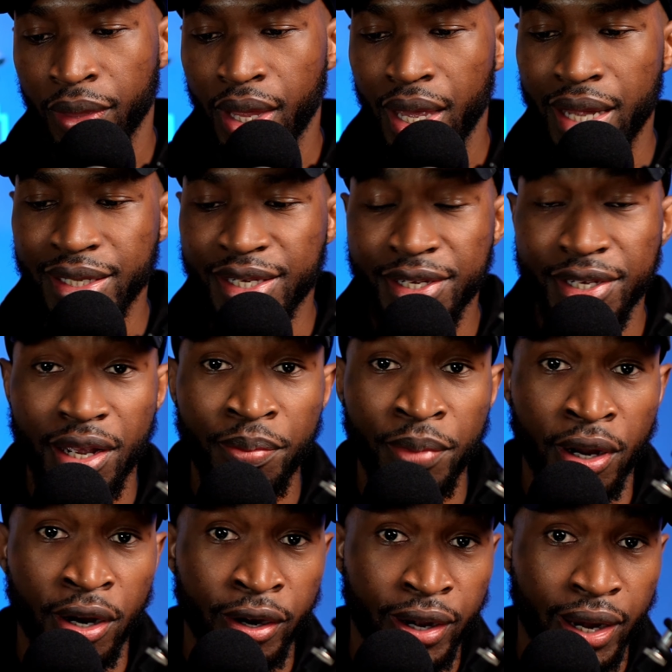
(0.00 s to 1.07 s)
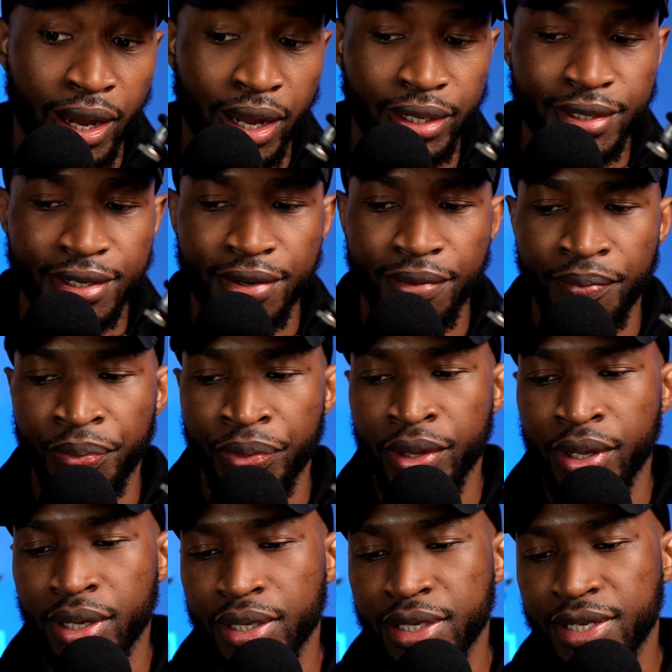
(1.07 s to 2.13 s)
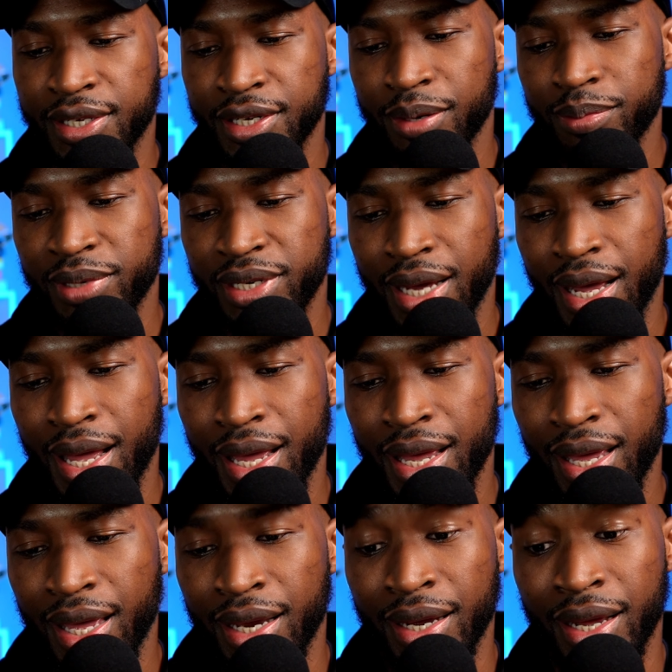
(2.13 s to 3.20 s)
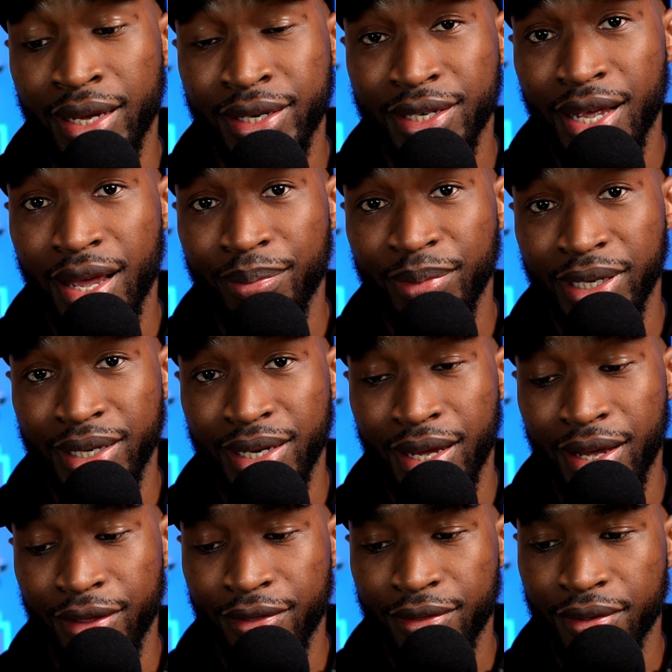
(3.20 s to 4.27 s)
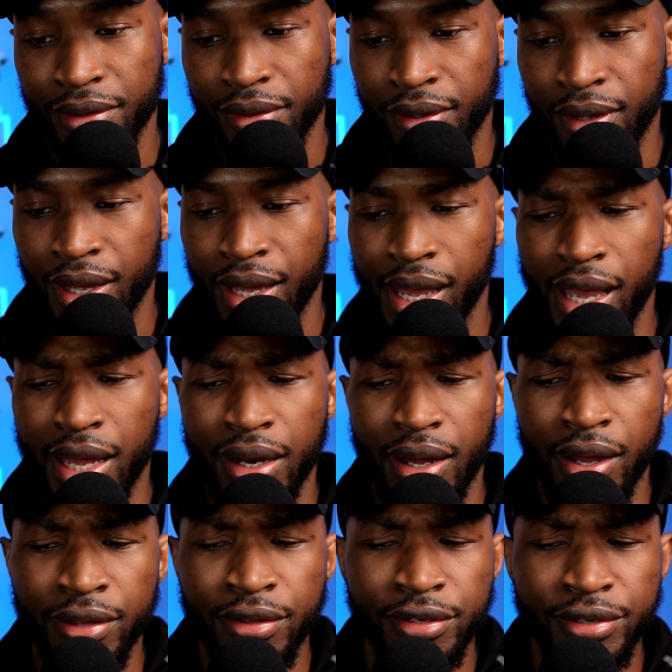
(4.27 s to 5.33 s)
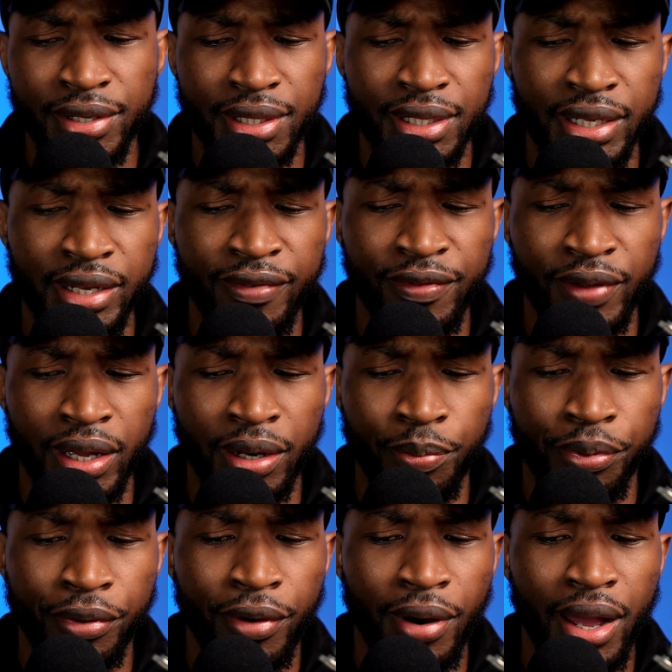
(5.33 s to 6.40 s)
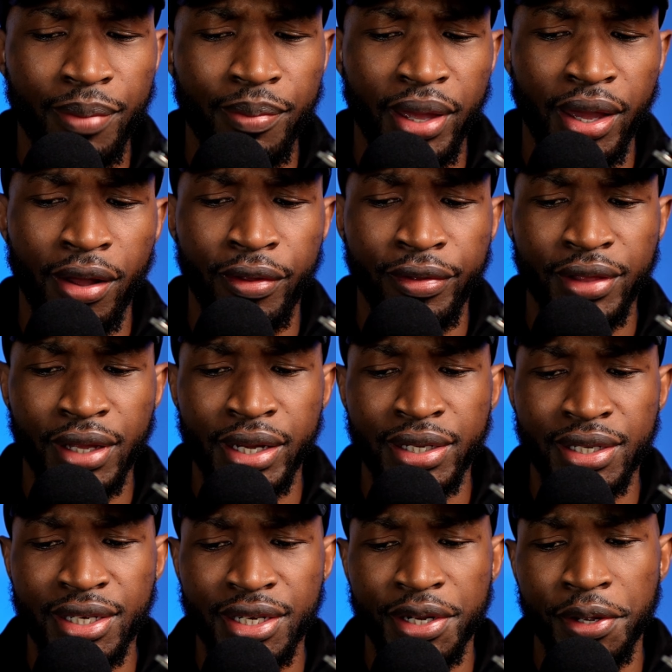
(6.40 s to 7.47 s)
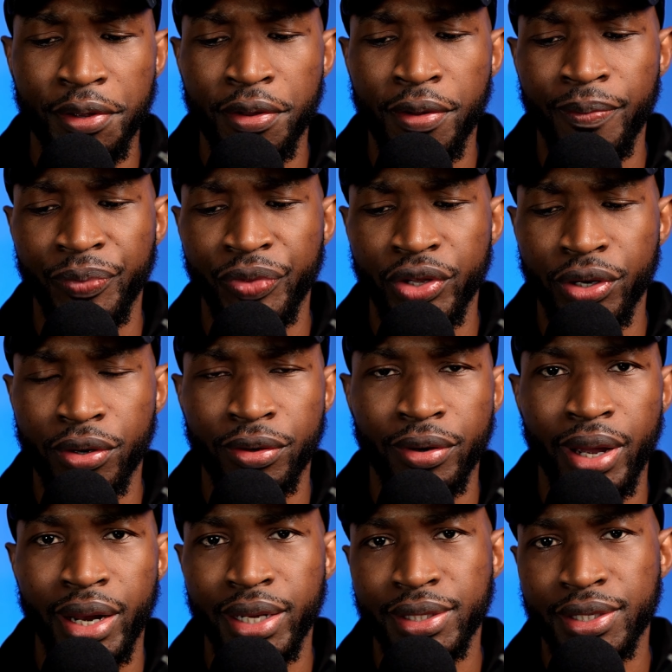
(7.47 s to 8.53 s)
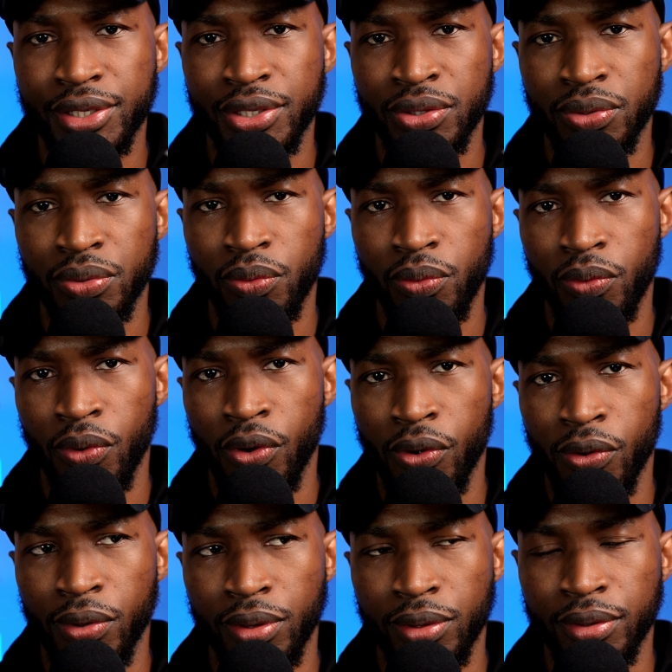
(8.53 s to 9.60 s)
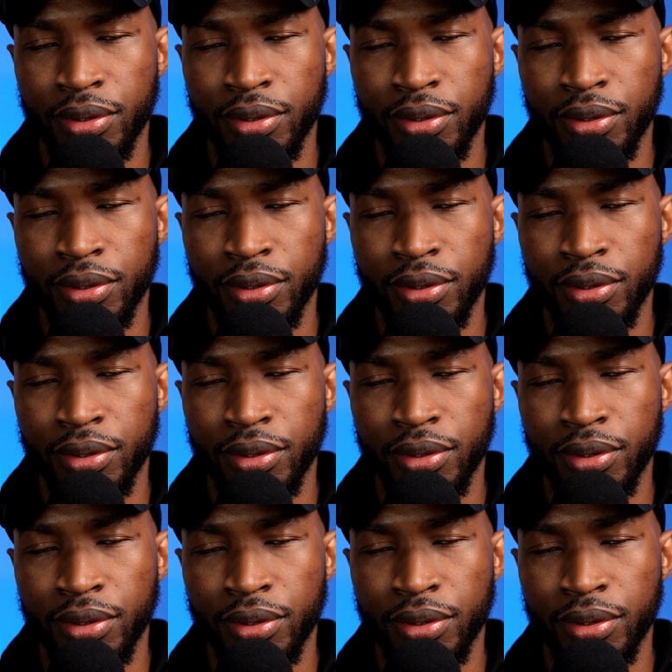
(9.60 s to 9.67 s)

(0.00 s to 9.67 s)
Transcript: and some are not. Some die an untimely death, and others live in prime health until the credits roll.